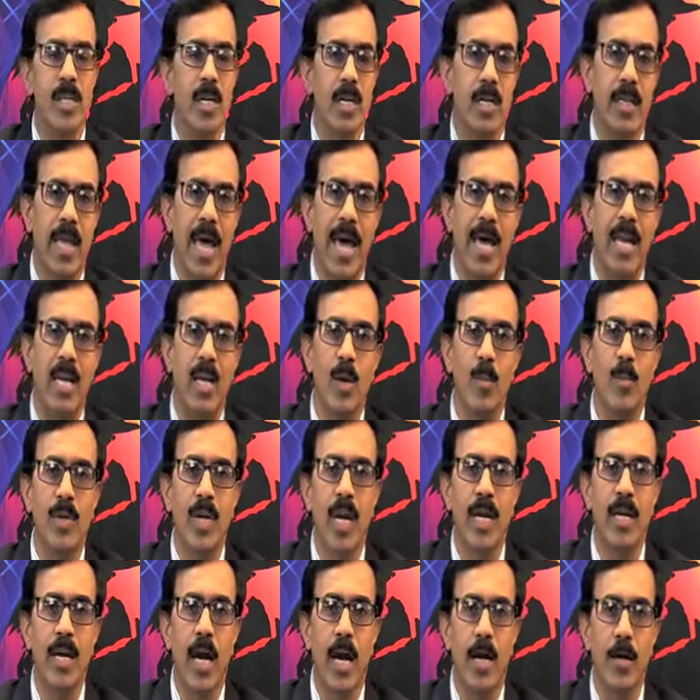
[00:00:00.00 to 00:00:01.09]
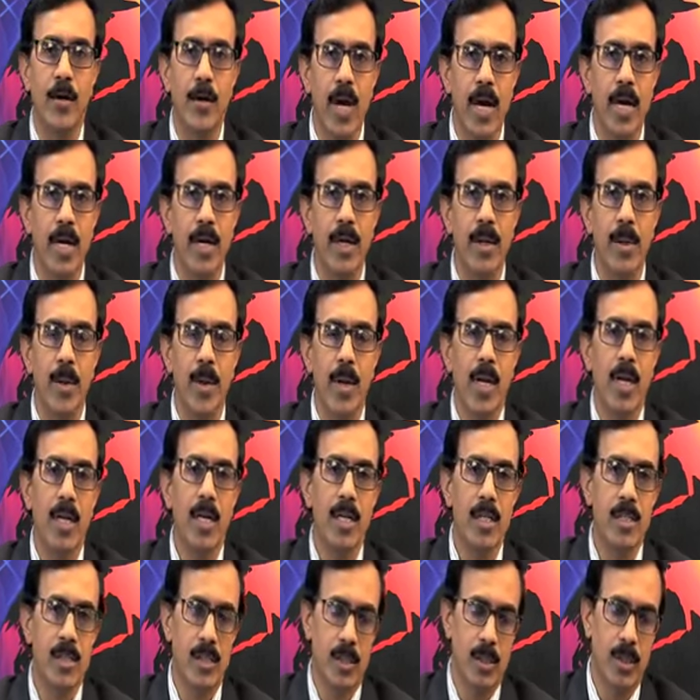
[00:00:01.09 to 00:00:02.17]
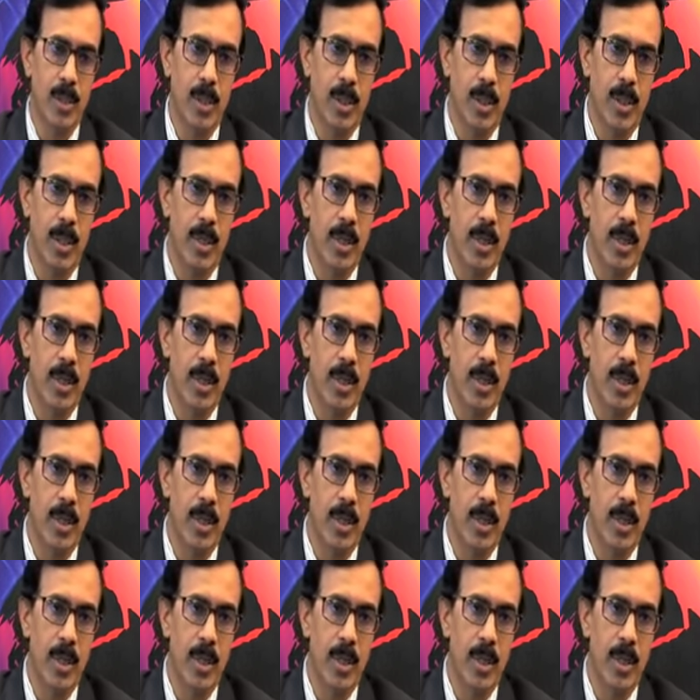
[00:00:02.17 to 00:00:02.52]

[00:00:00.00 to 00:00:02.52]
that thallium triiodide is